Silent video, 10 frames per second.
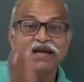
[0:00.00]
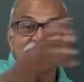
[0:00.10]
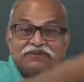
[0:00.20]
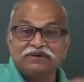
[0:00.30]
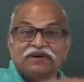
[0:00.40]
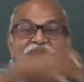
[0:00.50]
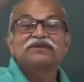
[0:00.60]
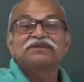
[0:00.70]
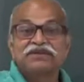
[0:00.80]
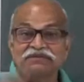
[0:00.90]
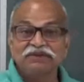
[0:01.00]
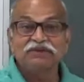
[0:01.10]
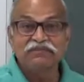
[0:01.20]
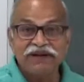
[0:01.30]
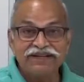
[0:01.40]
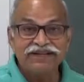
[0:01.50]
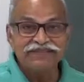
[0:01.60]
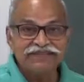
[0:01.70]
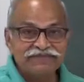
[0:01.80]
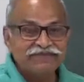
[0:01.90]
have a large number of
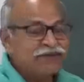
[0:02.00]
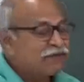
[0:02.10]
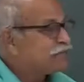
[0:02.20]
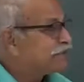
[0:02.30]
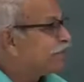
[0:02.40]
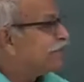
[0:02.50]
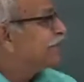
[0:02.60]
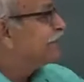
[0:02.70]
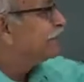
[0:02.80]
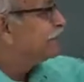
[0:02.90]
particles, but then